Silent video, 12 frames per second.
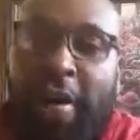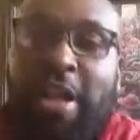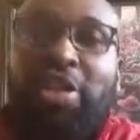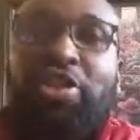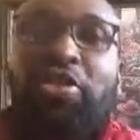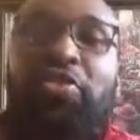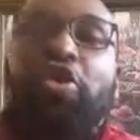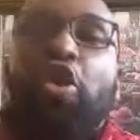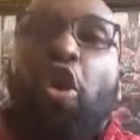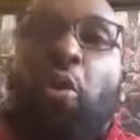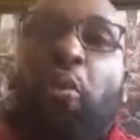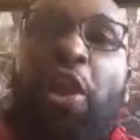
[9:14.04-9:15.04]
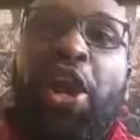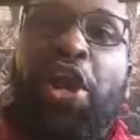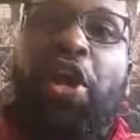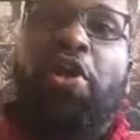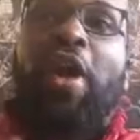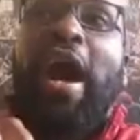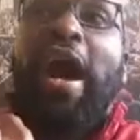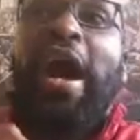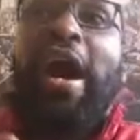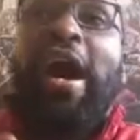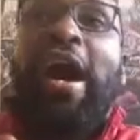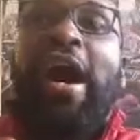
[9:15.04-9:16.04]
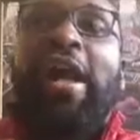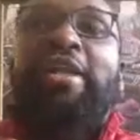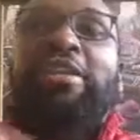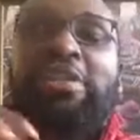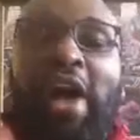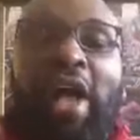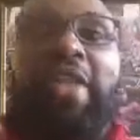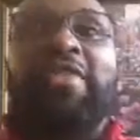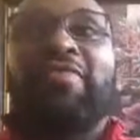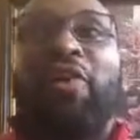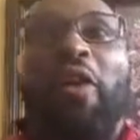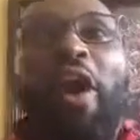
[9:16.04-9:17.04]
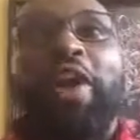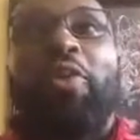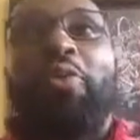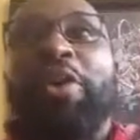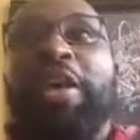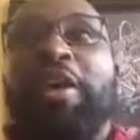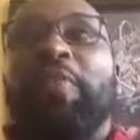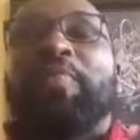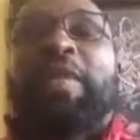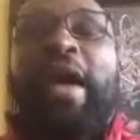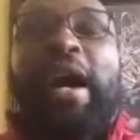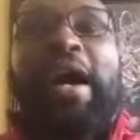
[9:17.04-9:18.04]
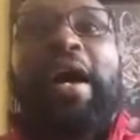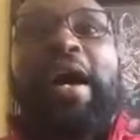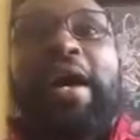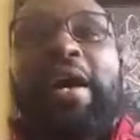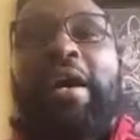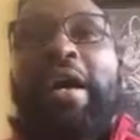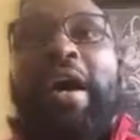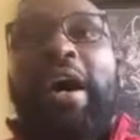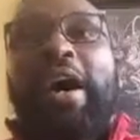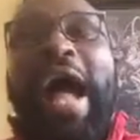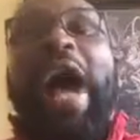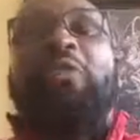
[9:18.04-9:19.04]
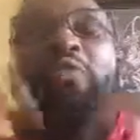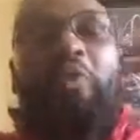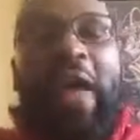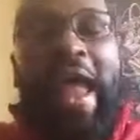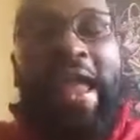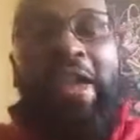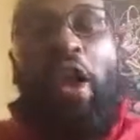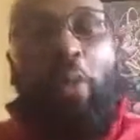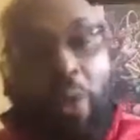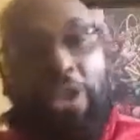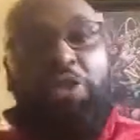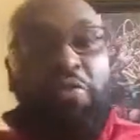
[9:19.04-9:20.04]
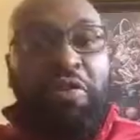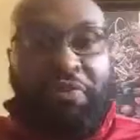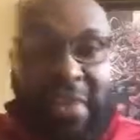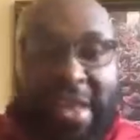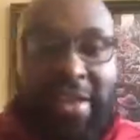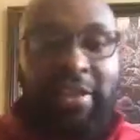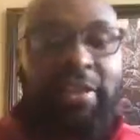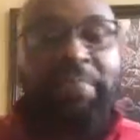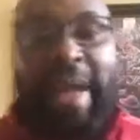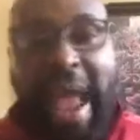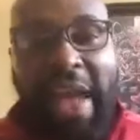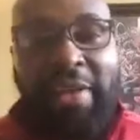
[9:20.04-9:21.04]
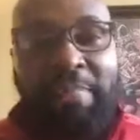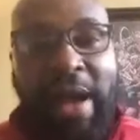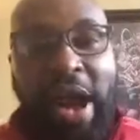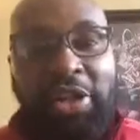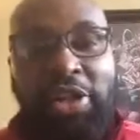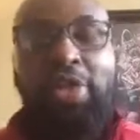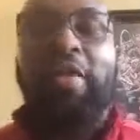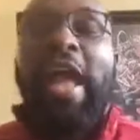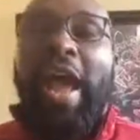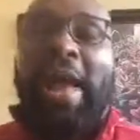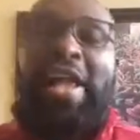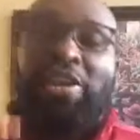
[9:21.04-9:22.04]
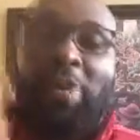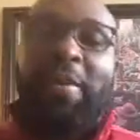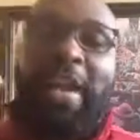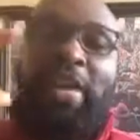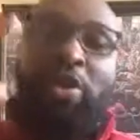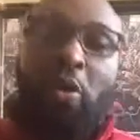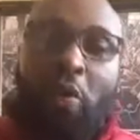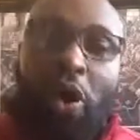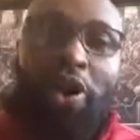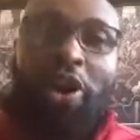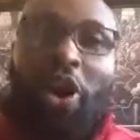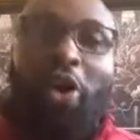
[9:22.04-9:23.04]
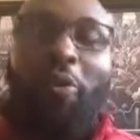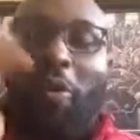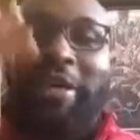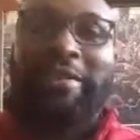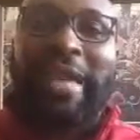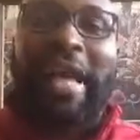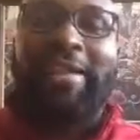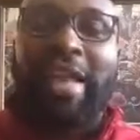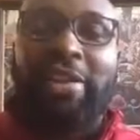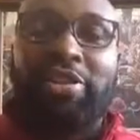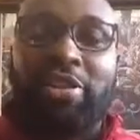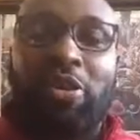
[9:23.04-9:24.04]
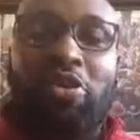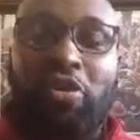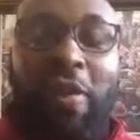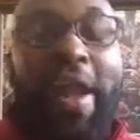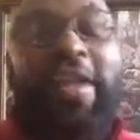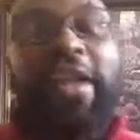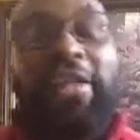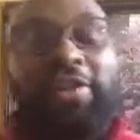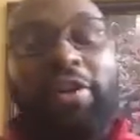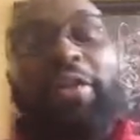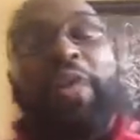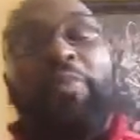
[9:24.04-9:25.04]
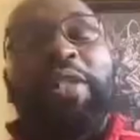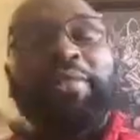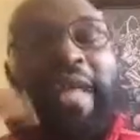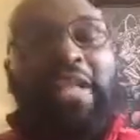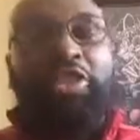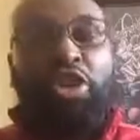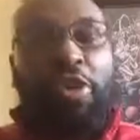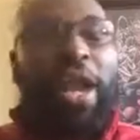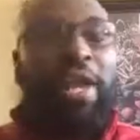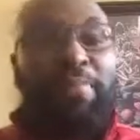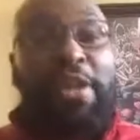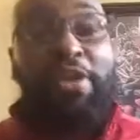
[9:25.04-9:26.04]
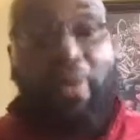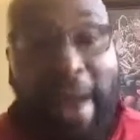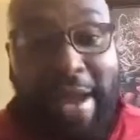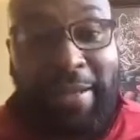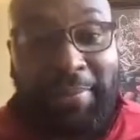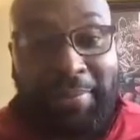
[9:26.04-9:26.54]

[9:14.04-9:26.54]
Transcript: in you will null and void, or will outweigh what you think is bad about you. And you'll begin to work on what's not that so great, so that what's not so great can be great.